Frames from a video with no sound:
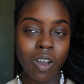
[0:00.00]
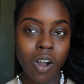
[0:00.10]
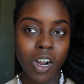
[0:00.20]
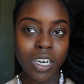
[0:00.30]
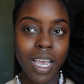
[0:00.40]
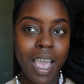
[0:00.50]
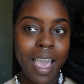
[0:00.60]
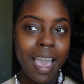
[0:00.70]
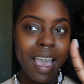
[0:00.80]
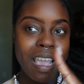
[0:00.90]
card,
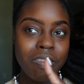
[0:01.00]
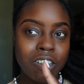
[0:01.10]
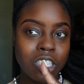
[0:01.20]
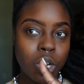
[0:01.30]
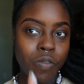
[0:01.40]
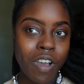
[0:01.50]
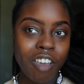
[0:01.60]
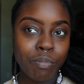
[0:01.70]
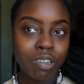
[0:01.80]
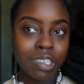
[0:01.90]
and there's
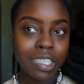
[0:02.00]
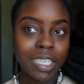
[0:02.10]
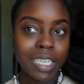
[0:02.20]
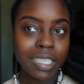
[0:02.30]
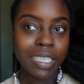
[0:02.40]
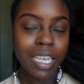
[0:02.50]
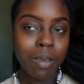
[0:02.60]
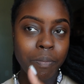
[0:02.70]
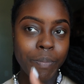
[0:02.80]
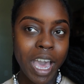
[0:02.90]
35%
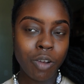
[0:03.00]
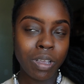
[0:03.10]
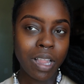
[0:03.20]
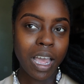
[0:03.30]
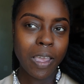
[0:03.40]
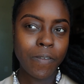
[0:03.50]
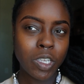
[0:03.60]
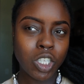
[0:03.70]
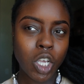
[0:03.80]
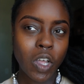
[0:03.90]
battery life,
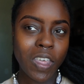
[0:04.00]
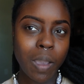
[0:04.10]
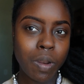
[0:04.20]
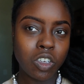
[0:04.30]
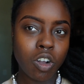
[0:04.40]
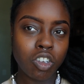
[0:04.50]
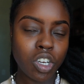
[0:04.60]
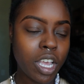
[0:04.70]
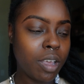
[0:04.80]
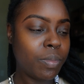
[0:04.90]
so I think I'm gonna charge
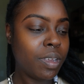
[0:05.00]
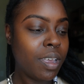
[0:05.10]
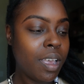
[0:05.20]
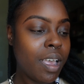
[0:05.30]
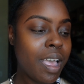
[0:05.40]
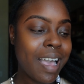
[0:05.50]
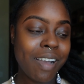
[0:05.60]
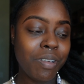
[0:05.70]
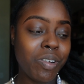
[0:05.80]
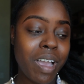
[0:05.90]
it up.
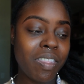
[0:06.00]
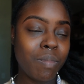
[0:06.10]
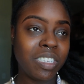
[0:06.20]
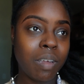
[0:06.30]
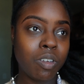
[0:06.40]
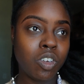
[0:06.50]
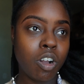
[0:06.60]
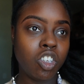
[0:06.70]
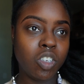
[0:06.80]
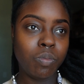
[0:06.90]
I really don't have that much time to
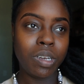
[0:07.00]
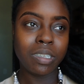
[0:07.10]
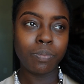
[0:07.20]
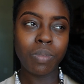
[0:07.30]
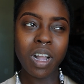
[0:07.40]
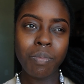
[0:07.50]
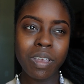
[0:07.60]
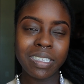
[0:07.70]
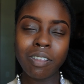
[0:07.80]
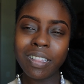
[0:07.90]
charge it, but it's
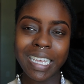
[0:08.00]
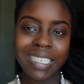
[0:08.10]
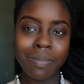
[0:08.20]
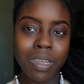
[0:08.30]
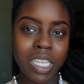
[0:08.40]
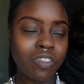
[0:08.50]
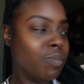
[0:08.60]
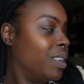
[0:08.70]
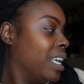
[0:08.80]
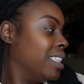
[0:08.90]
only like 10 minutes
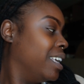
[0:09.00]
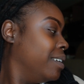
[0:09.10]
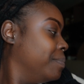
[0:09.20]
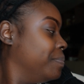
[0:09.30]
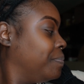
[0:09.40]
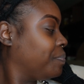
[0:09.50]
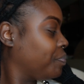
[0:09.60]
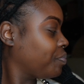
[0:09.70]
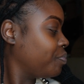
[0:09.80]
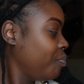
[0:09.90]
from me, I think.
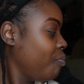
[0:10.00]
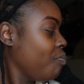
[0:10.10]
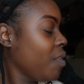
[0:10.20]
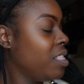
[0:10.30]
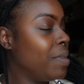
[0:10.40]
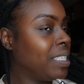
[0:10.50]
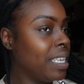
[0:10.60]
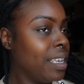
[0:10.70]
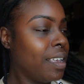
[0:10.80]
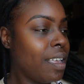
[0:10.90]
Let me
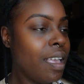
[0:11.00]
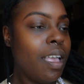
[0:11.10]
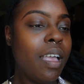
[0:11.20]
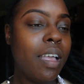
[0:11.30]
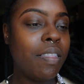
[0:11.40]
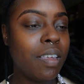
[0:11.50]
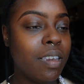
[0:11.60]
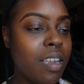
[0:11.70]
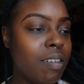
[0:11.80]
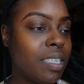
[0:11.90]
see, the
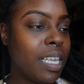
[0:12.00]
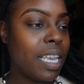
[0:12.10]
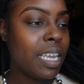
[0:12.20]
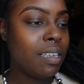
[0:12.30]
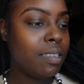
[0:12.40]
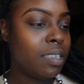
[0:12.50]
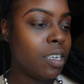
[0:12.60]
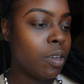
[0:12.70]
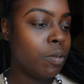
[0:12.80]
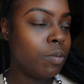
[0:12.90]
nearest Hand and
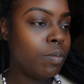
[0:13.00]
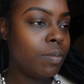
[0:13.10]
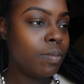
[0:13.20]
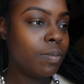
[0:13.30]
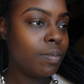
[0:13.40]
Stone.